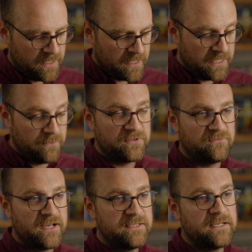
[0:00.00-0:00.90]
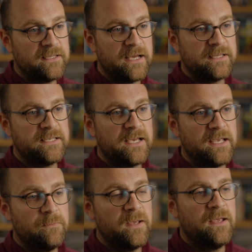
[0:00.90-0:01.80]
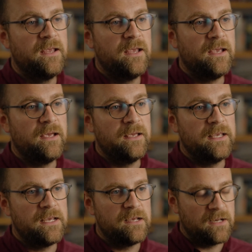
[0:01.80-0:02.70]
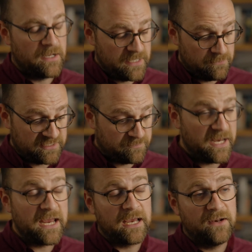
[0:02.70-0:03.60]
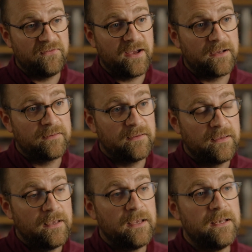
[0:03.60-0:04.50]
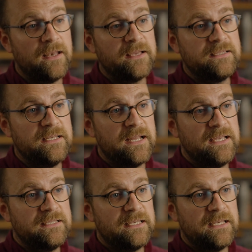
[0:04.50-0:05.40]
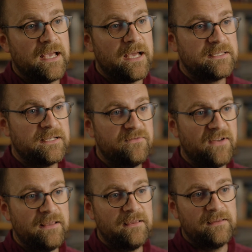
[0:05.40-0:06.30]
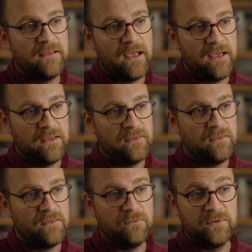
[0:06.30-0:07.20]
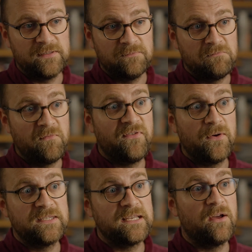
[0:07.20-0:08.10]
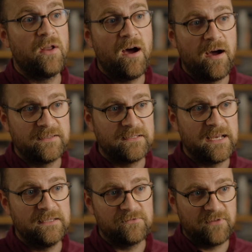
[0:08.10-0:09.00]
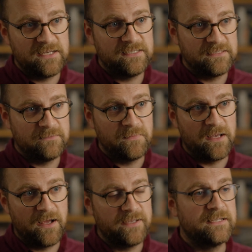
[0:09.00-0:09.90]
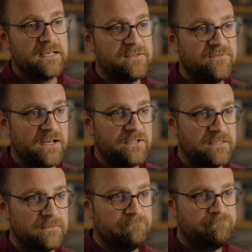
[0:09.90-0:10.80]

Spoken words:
And he was writing at that time, and he was speaking, in fact, in 1980 at an event that was focusing on art against racism and art against fascism.